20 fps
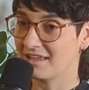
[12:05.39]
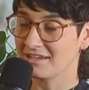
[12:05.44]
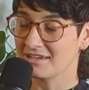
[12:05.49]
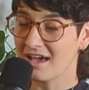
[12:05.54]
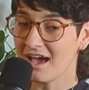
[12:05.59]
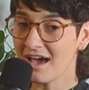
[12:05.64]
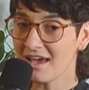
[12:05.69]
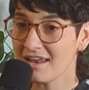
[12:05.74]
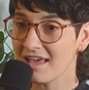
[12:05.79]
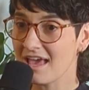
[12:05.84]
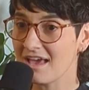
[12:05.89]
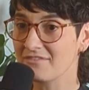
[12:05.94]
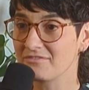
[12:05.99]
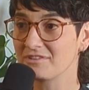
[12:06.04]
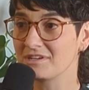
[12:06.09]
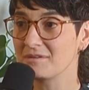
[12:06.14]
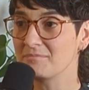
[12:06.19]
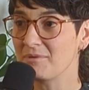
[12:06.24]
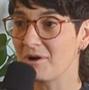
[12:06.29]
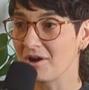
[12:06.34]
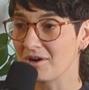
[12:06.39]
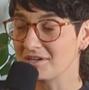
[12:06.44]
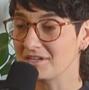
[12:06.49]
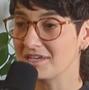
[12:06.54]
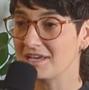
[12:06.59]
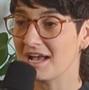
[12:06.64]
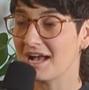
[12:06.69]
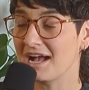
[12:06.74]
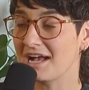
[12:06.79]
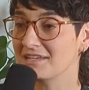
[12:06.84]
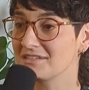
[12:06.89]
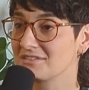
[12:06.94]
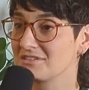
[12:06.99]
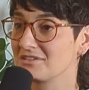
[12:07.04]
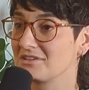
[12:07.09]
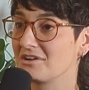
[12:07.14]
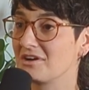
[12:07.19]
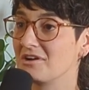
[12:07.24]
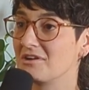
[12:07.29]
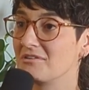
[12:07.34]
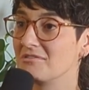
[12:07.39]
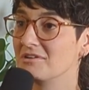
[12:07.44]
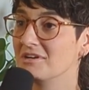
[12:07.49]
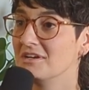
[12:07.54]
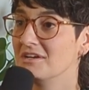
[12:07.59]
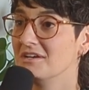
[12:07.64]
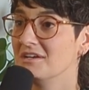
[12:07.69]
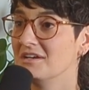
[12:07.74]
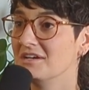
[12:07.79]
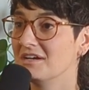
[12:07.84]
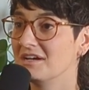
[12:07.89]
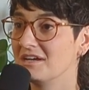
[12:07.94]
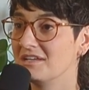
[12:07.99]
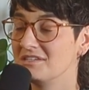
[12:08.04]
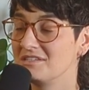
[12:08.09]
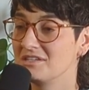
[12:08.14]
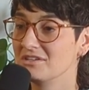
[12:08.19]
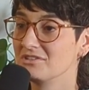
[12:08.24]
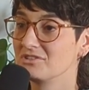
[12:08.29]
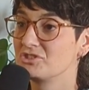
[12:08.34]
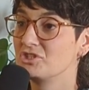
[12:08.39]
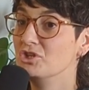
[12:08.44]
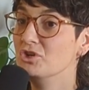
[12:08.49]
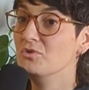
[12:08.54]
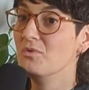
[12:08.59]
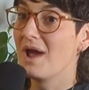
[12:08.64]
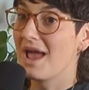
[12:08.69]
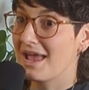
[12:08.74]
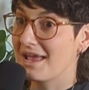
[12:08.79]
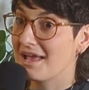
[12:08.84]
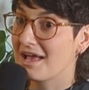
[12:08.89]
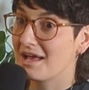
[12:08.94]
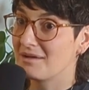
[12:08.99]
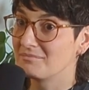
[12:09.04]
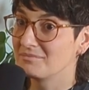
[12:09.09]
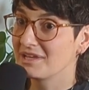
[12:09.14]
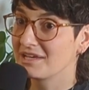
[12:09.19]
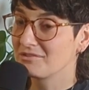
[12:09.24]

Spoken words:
Like not every party has to go until 2 a.m.